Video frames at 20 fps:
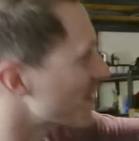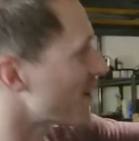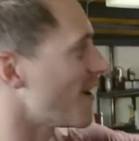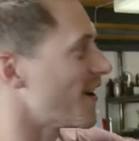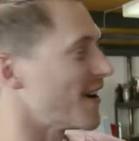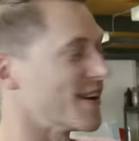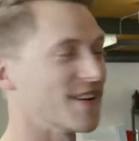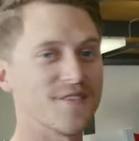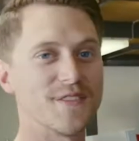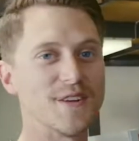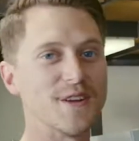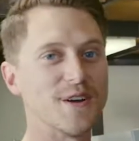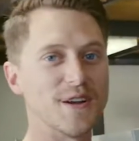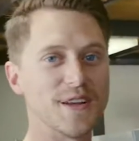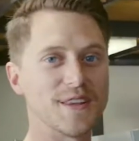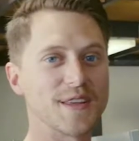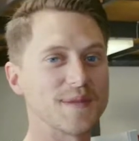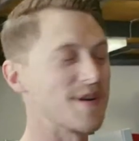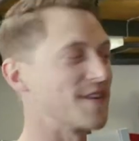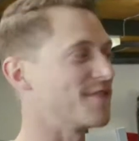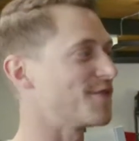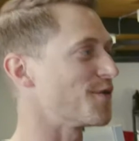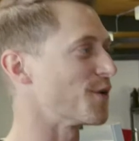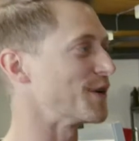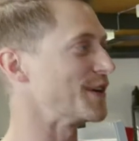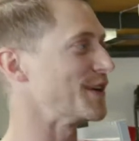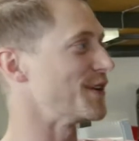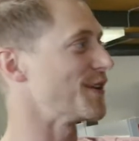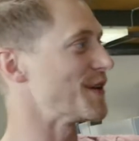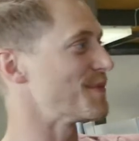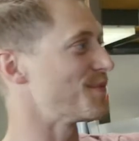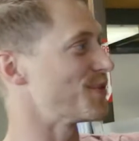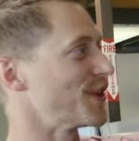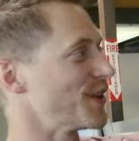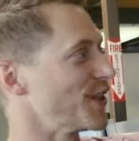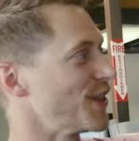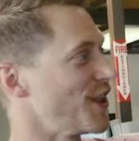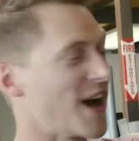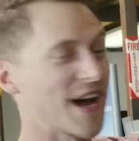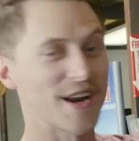car, and if you know anything about Ford, you know they put a
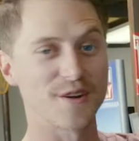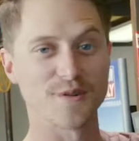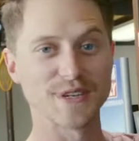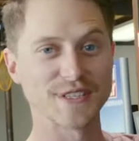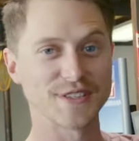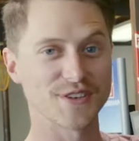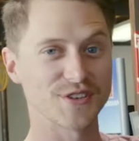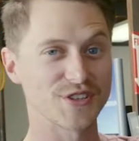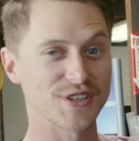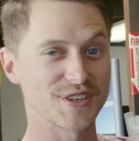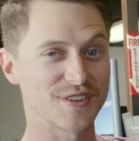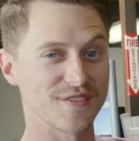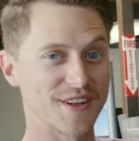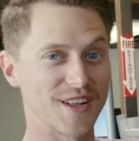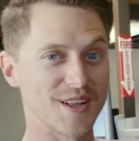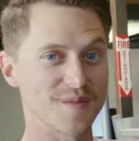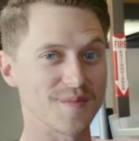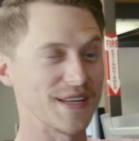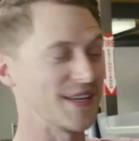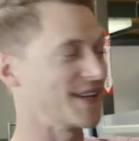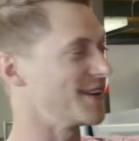lot of research and development